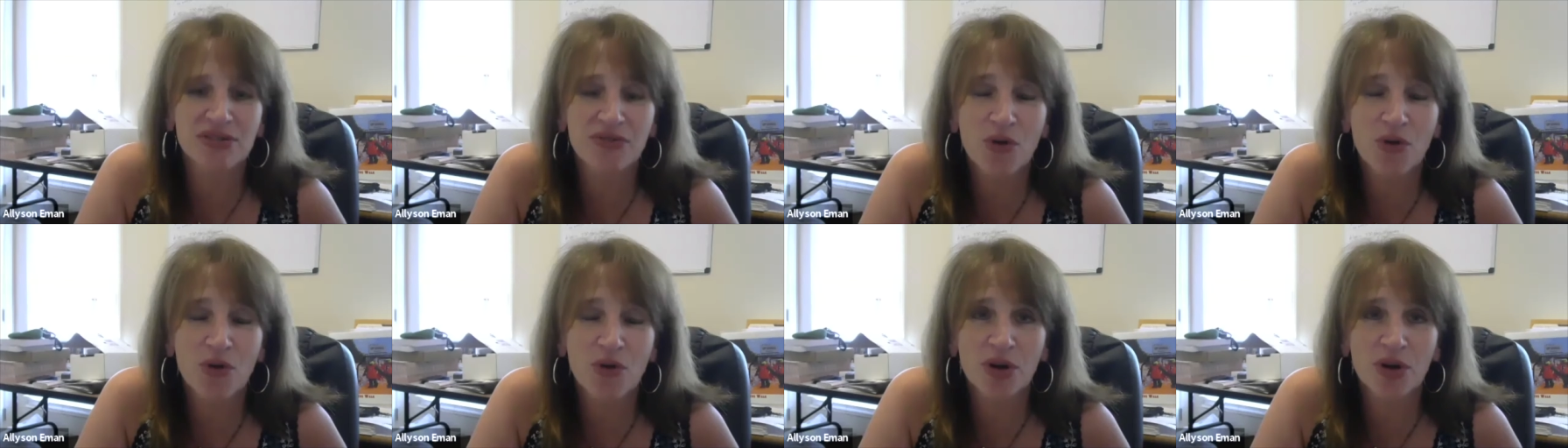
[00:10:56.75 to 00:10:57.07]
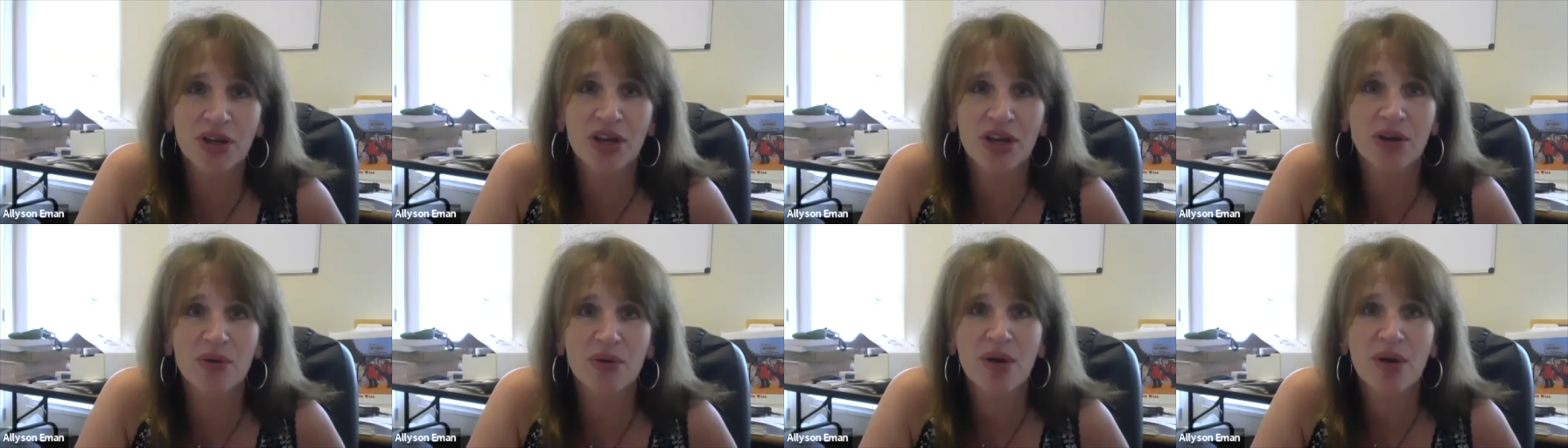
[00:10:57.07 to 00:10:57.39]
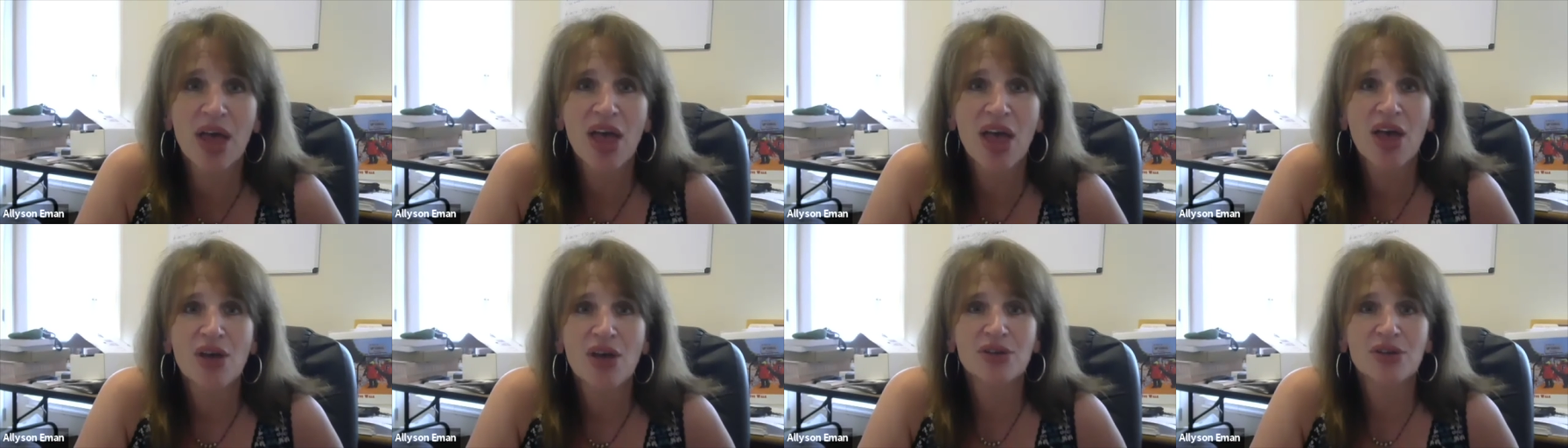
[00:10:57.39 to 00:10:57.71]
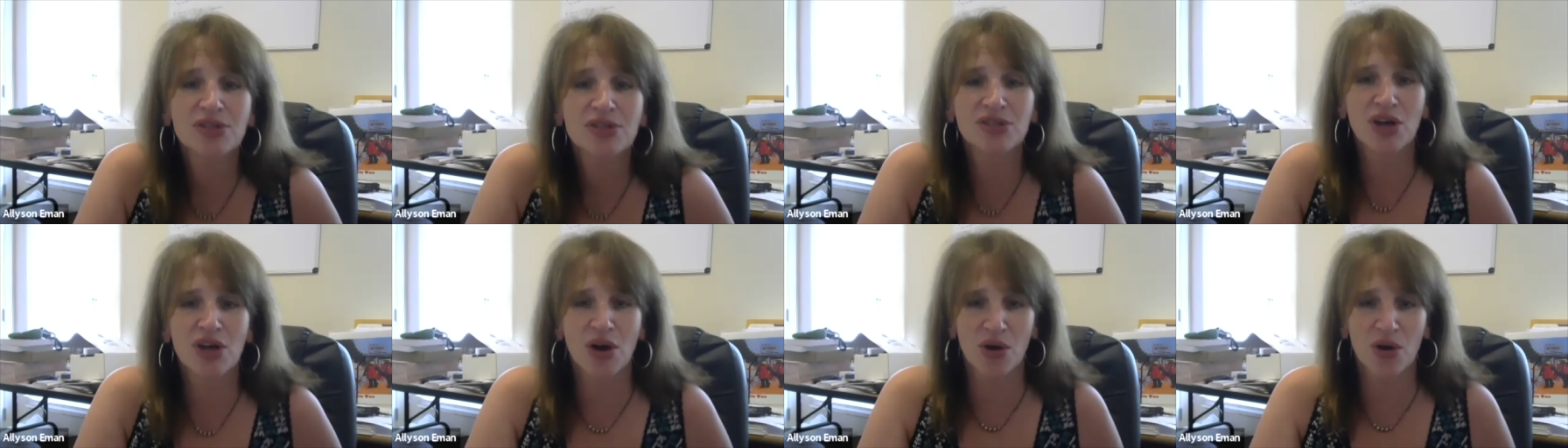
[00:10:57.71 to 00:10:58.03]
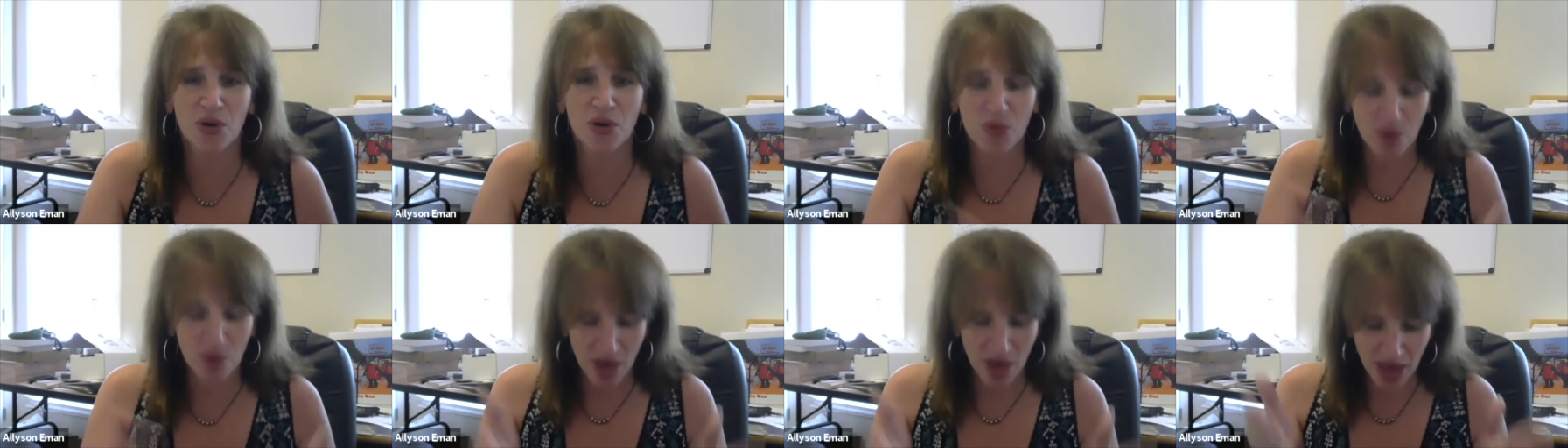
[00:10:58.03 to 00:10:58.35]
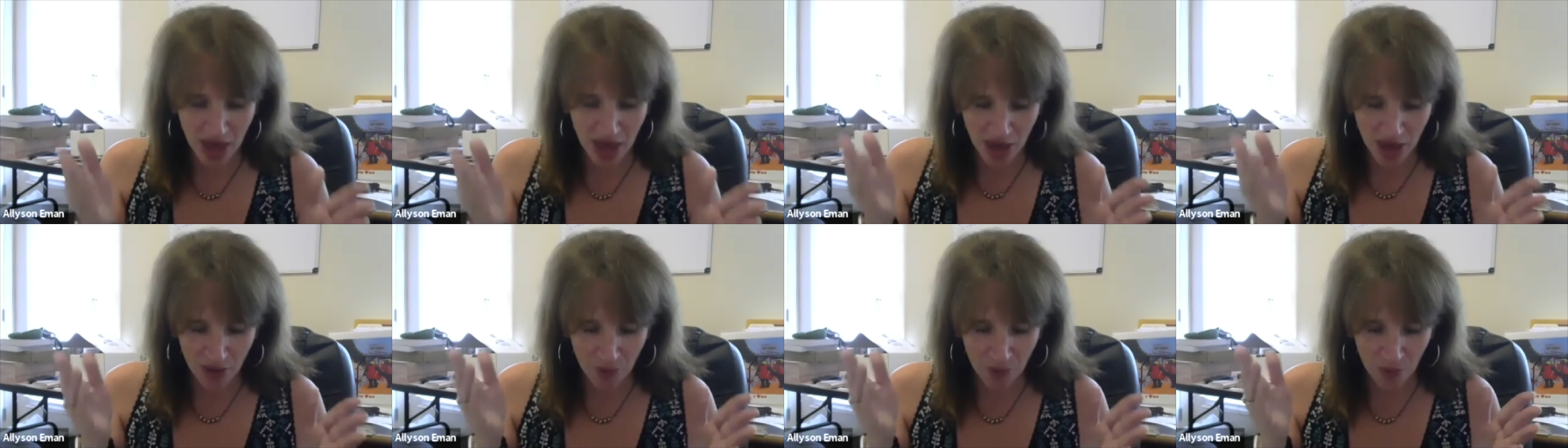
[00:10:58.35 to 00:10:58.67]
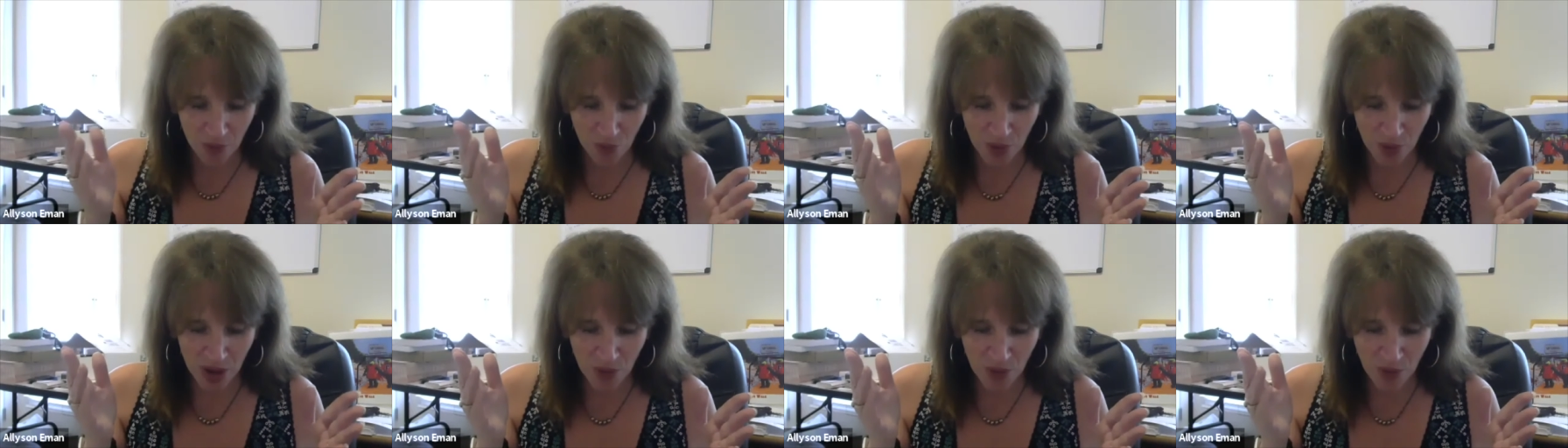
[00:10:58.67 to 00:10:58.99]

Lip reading: for you. So we